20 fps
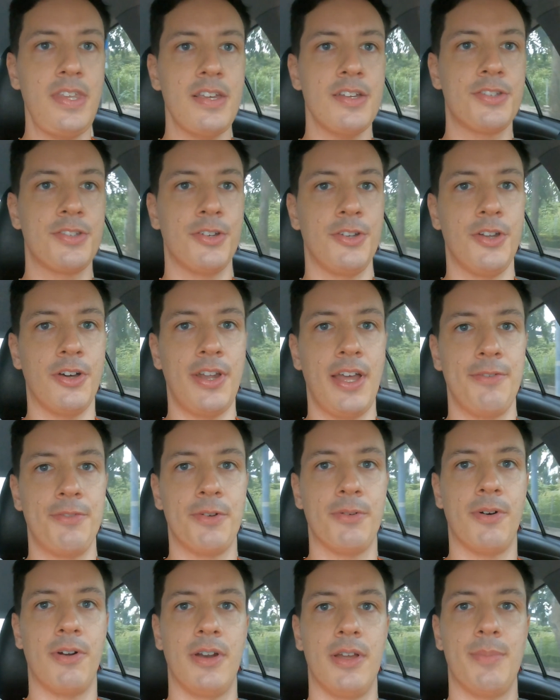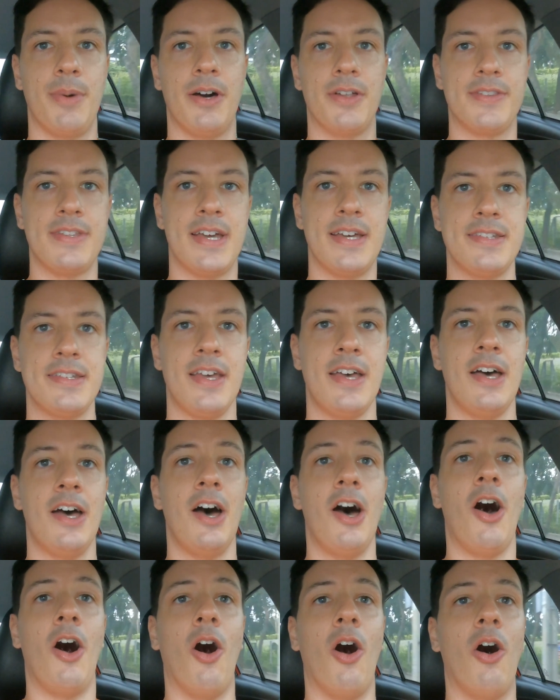so you don't have to worry about that.
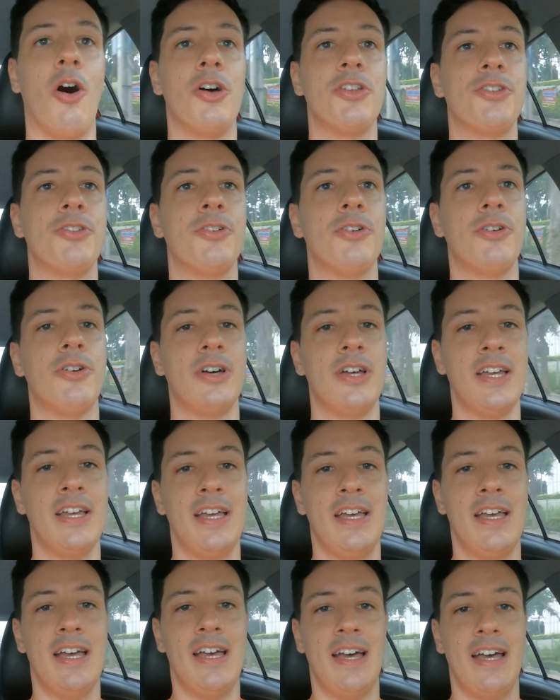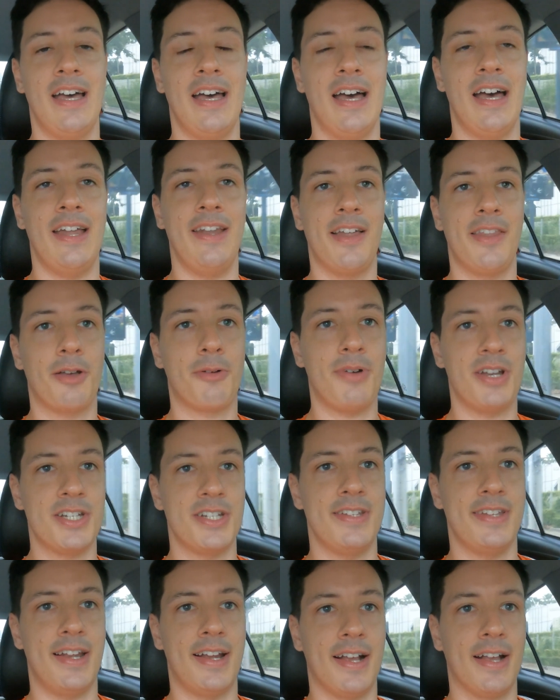Also, another
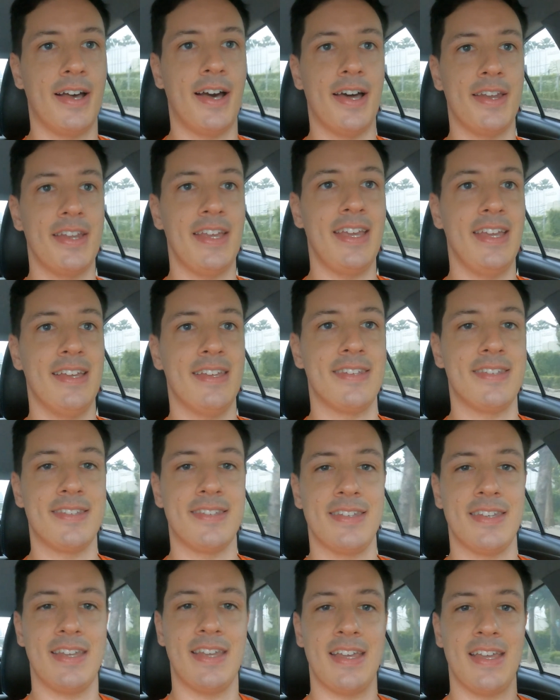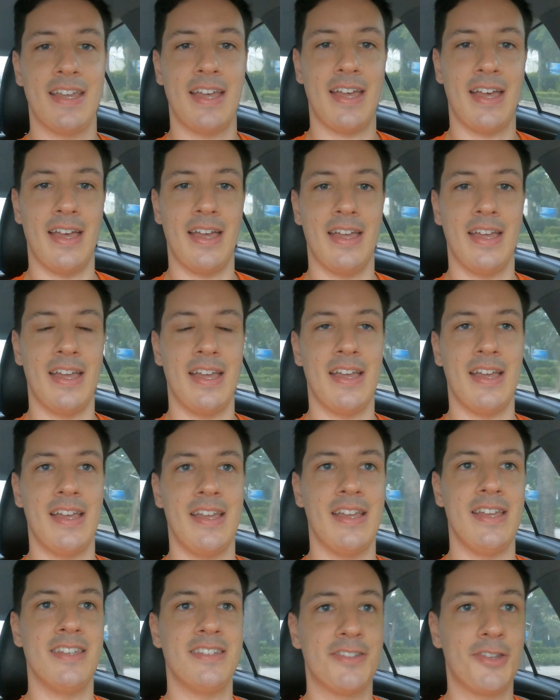question that I got is
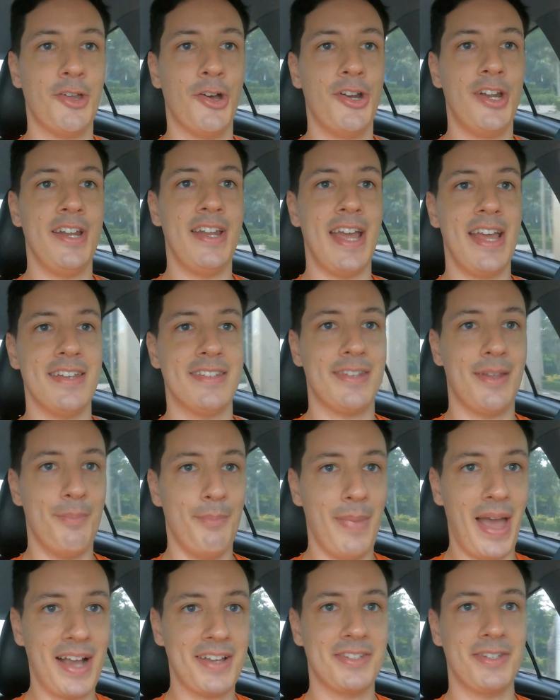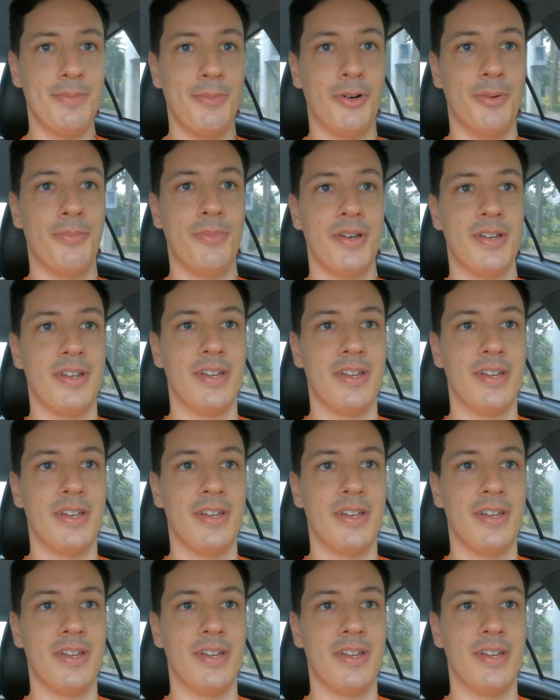30 days the maximum?